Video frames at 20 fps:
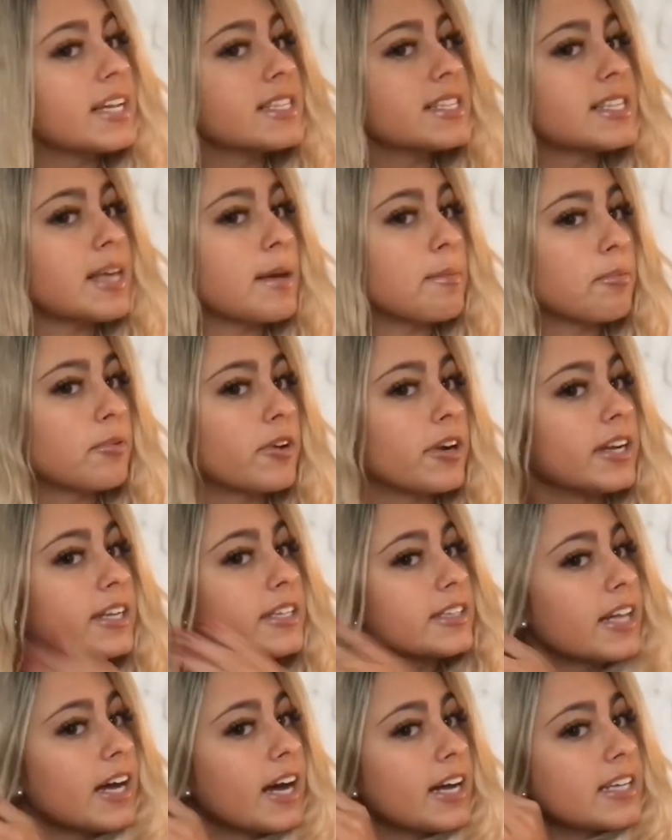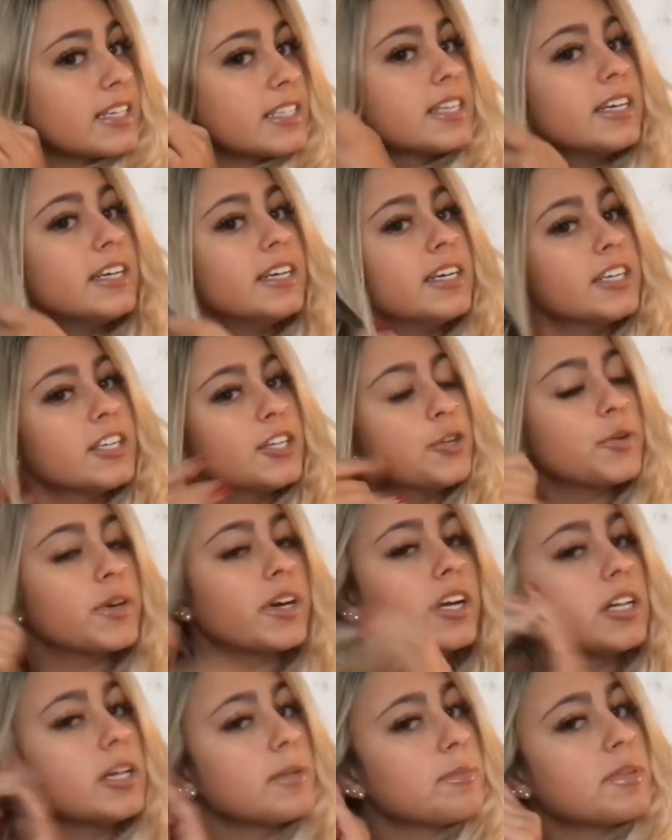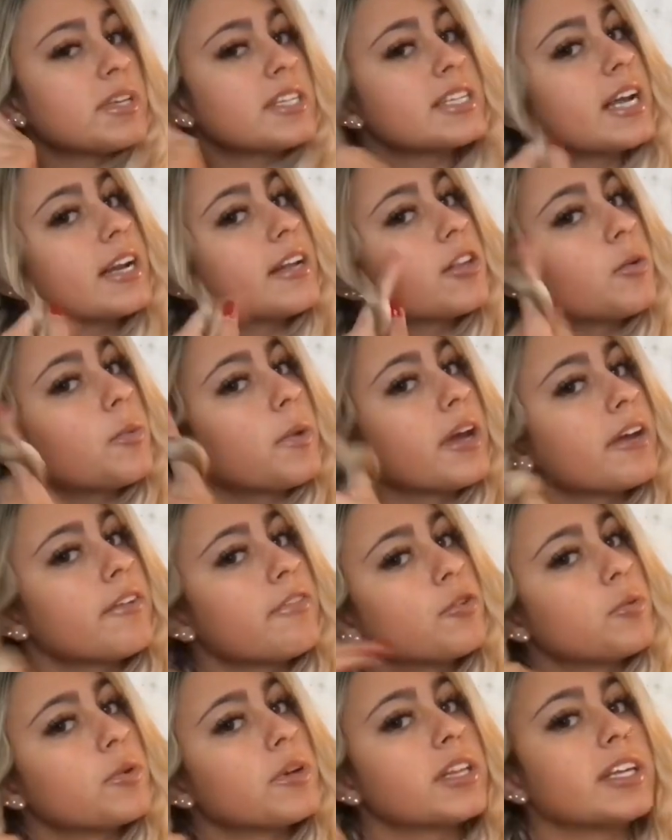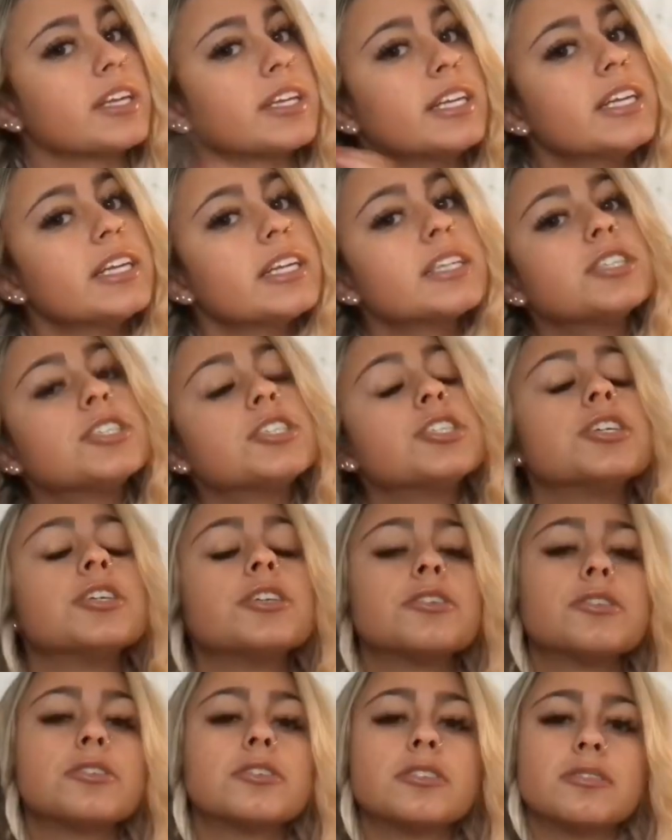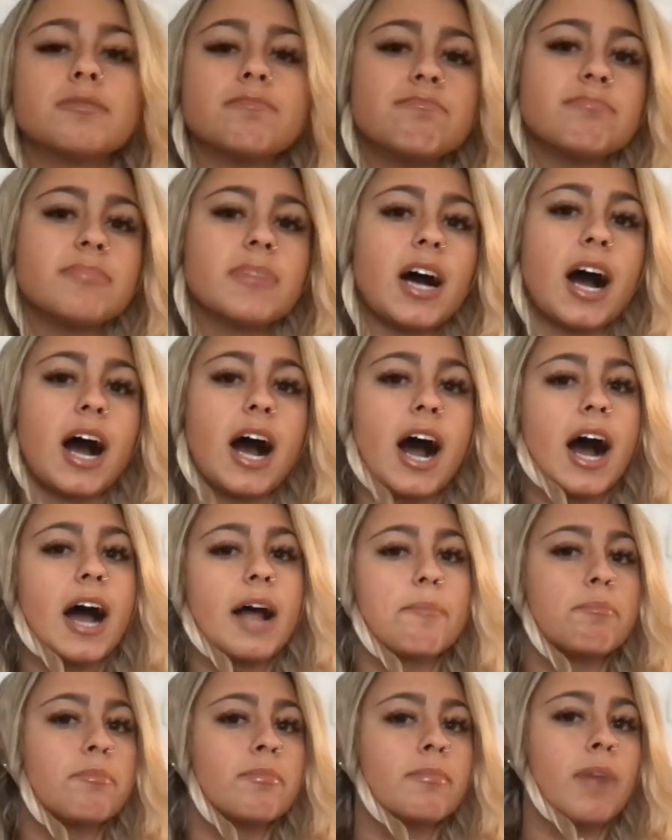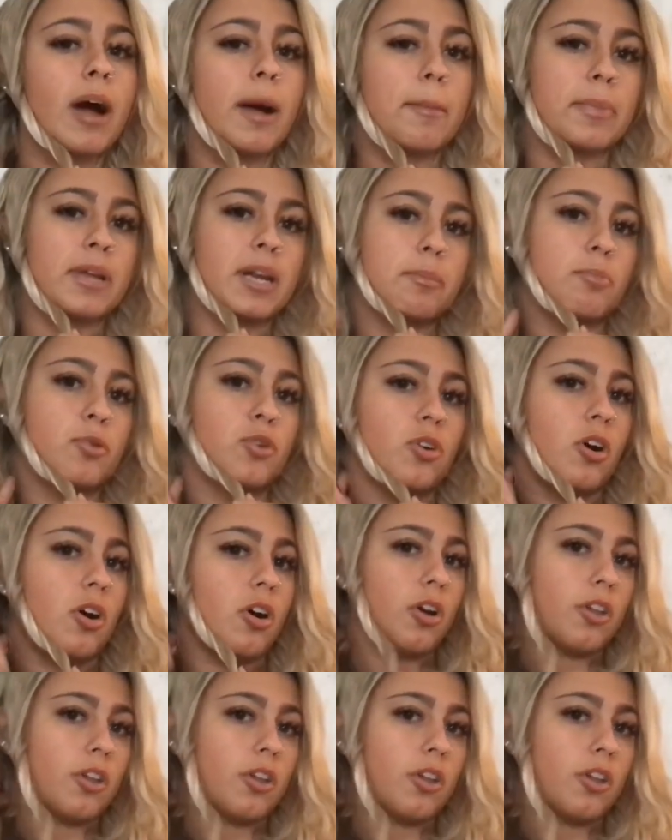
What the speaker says: and separate that. You could clip this out of the way if you really needed to. I'm gonna pull